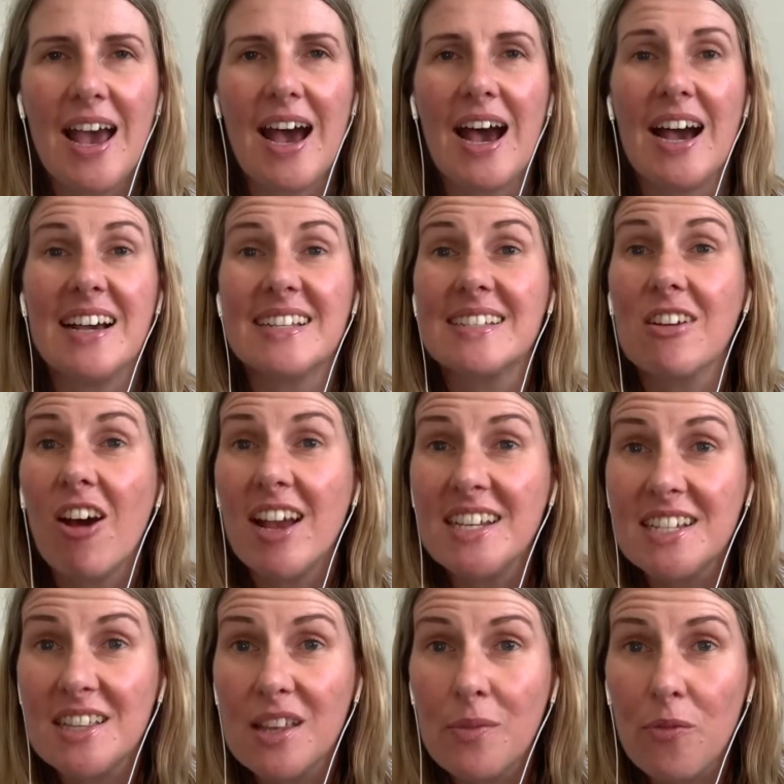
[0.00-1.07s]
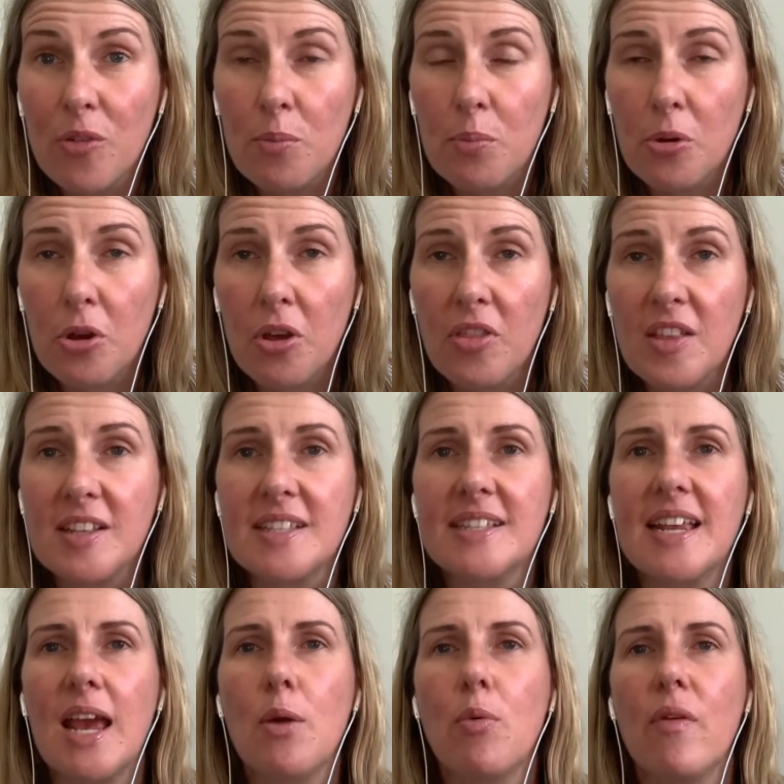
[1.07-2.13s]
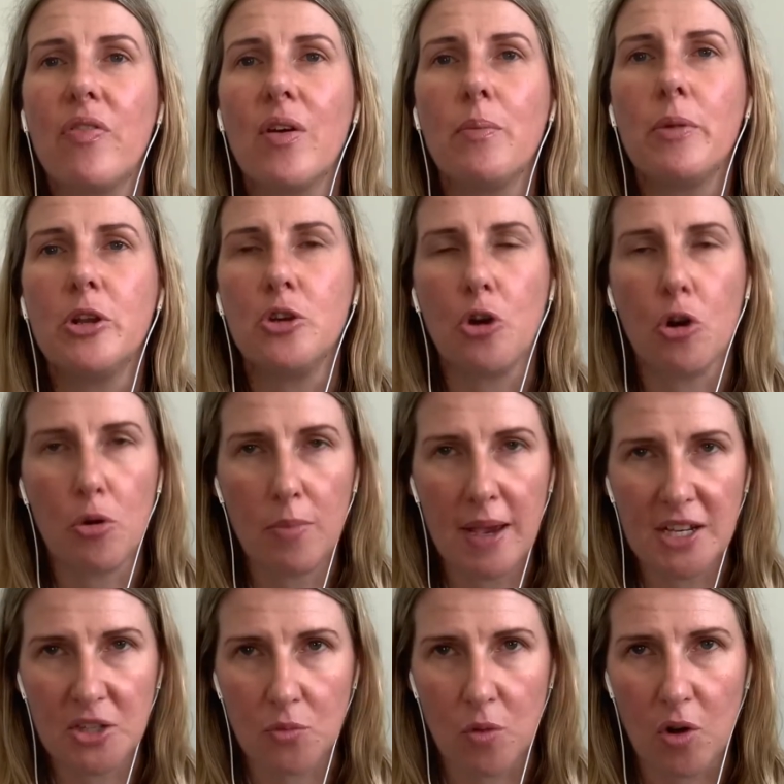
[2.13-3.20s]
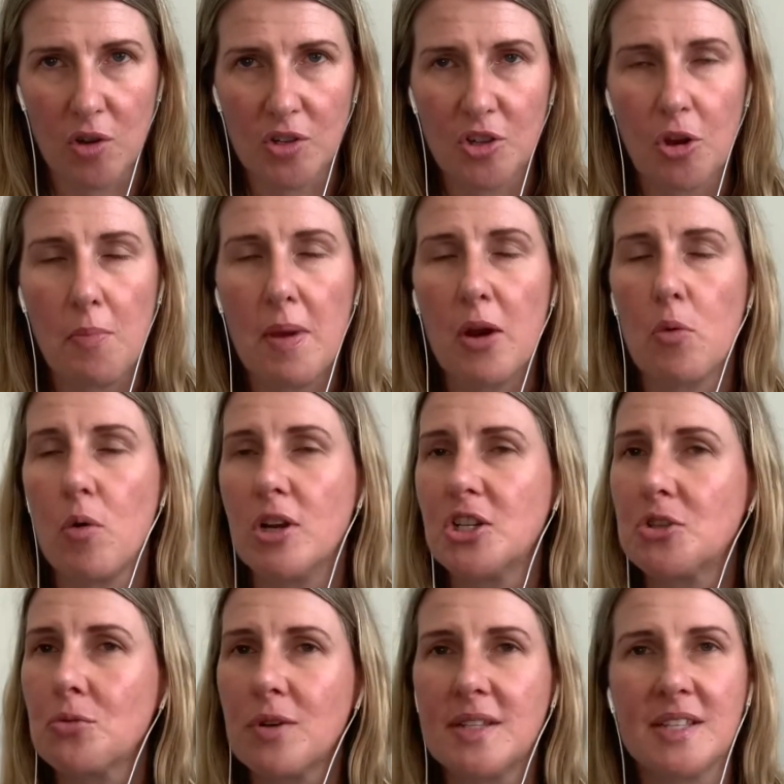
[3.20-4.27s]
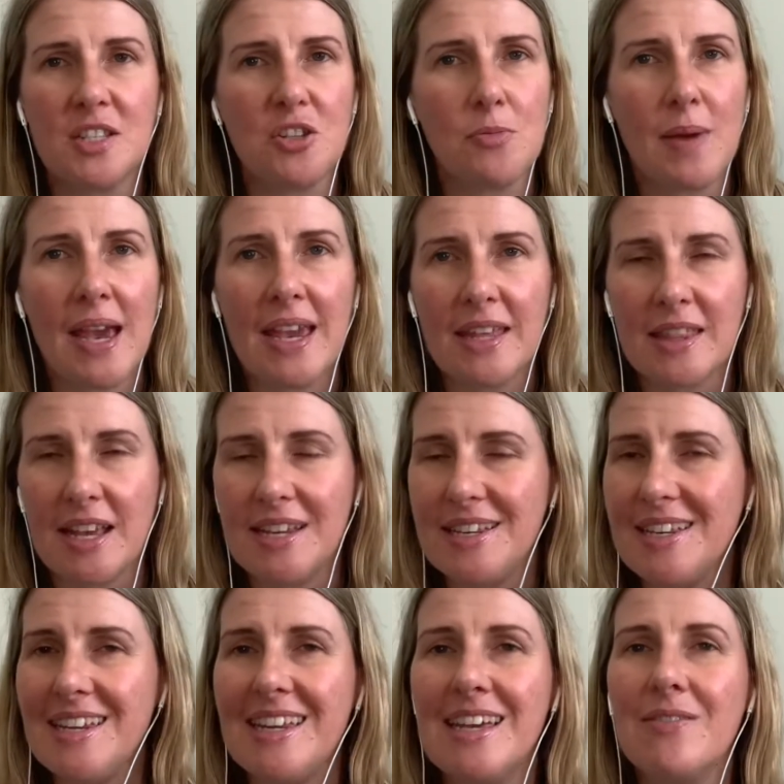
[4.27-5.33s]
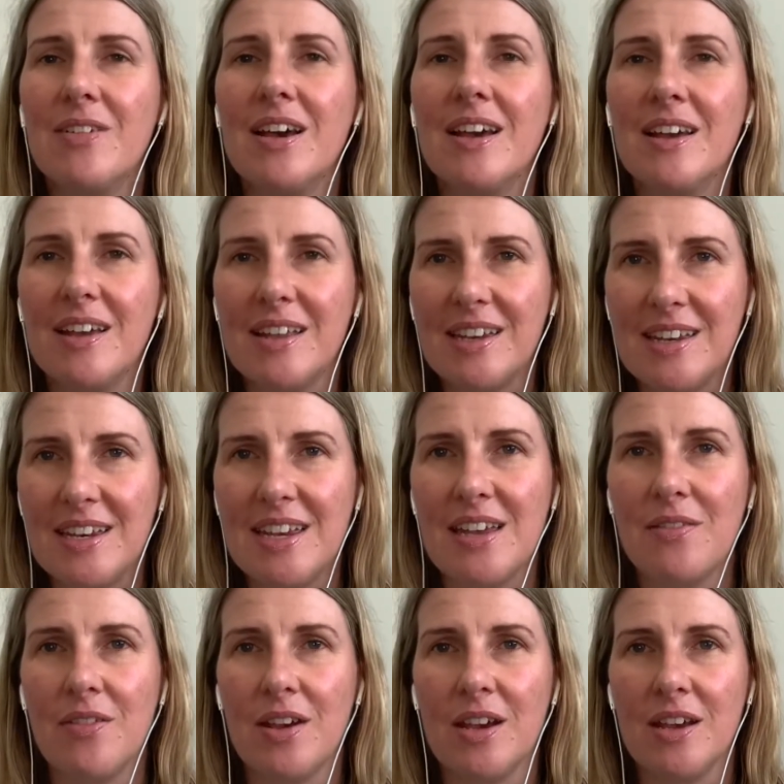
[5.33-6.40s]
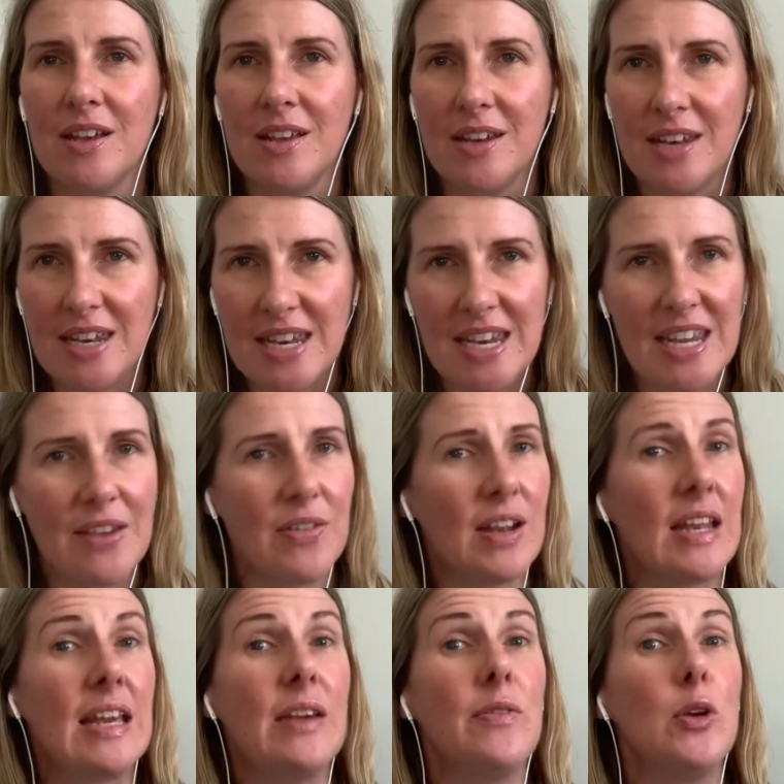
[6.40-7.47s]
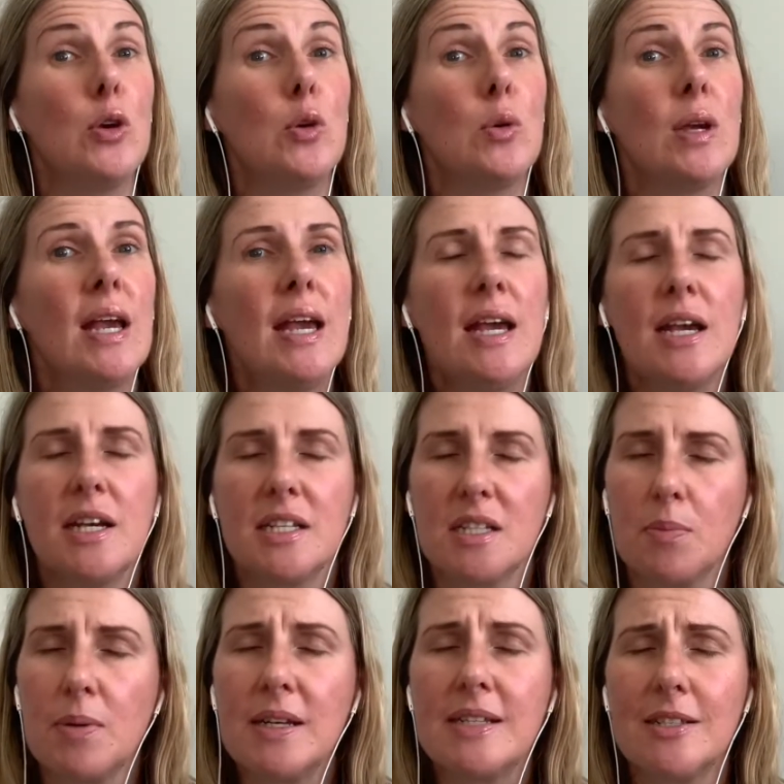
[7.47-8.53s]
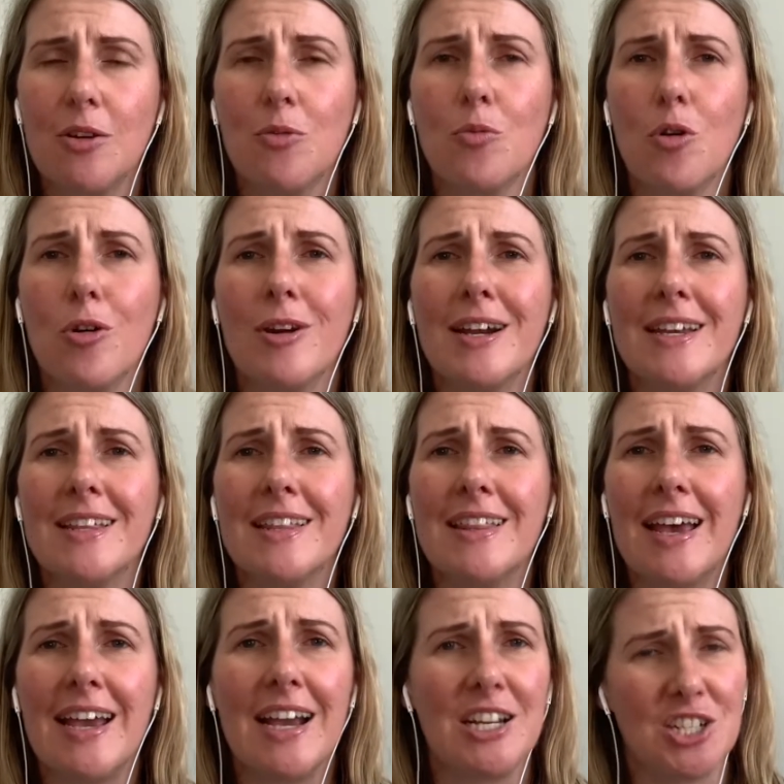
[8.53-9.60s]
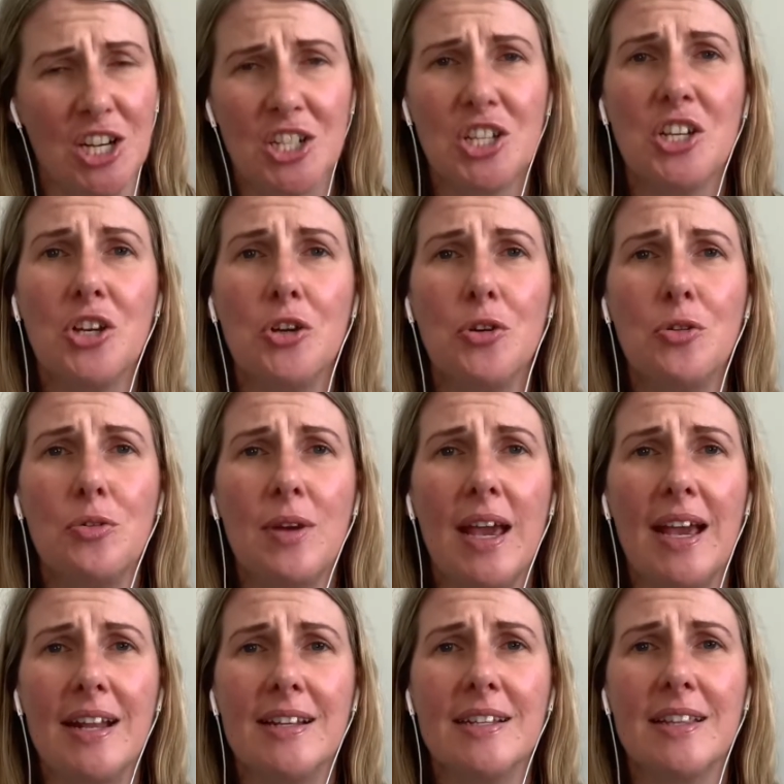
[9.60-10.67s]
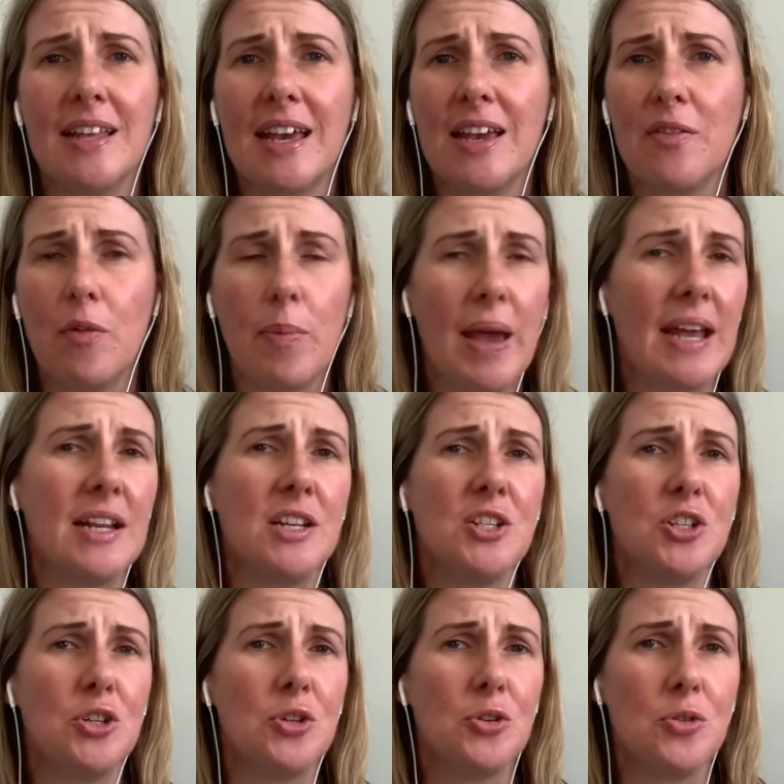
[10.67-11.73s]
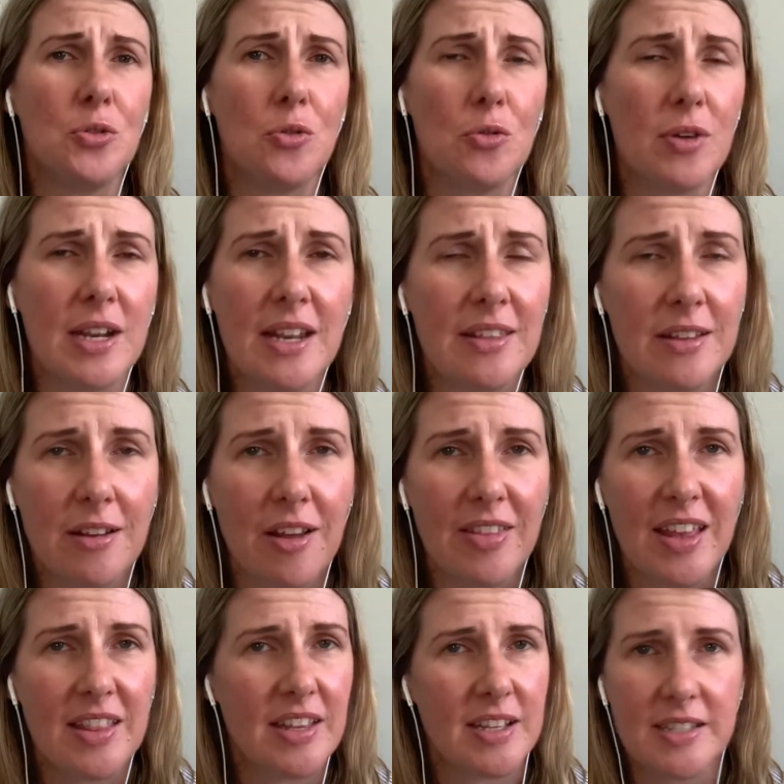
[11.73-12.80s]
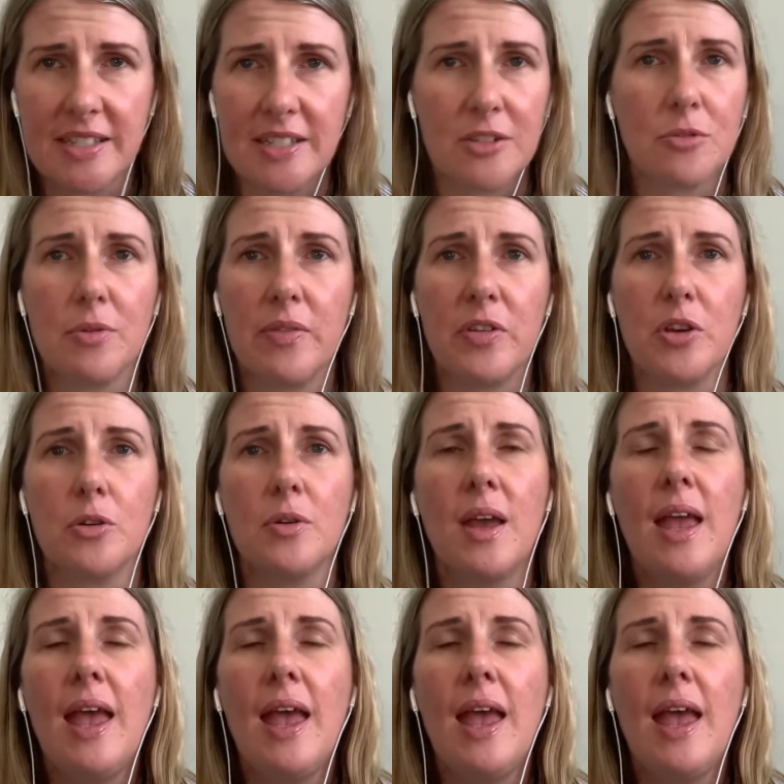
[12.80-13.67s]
Assigned to them from birth that stay with them no matter what. No matter what choices you make, they never, never, never leave you. So please don't worry that they are judging you and that they have abandoned you or anything like that. They're still with you.